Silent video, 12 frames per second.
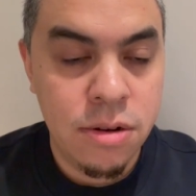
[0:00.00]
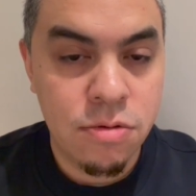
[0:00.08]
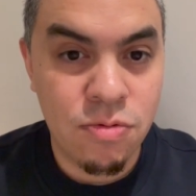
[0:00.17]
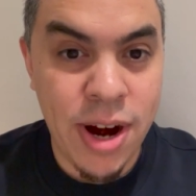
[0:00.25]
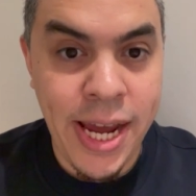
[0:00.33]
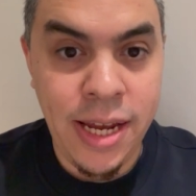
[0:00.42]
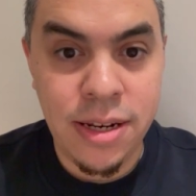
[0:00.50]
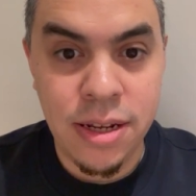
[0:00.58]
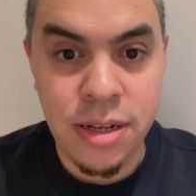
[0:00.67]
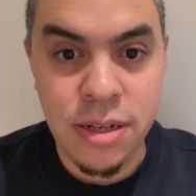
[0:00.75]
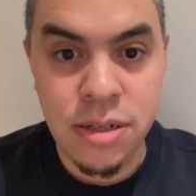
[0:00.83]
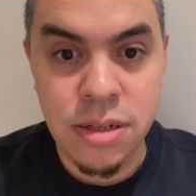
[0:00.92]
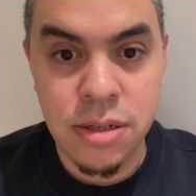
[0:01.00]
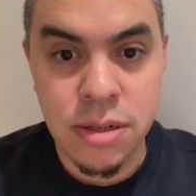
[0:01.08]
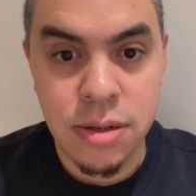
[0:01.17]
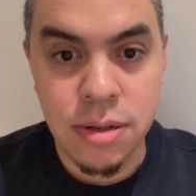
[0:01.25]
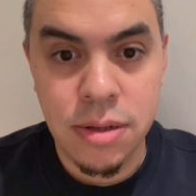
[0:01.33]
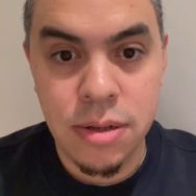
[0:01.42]

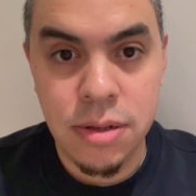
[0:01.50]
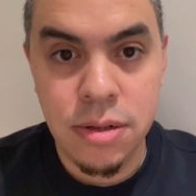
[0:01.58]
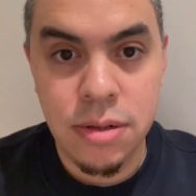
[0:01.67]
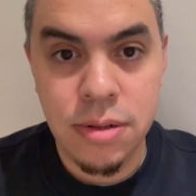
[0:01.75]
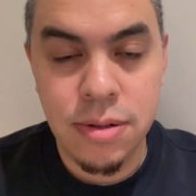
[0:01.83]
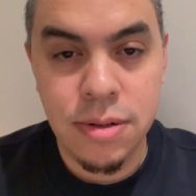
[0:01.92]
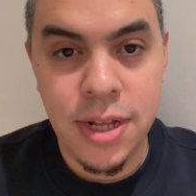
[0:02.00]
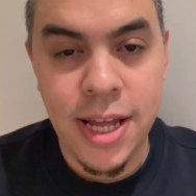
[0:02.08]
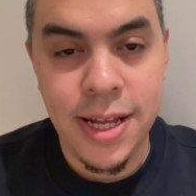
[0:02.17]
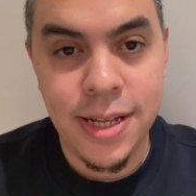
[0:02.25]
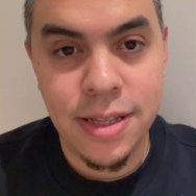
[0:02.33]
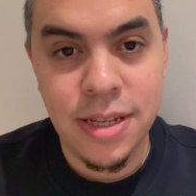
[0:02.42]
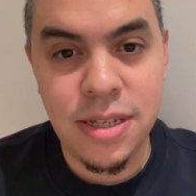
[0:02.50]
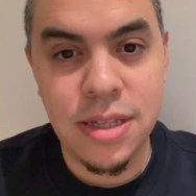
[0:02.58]
Raiders. It's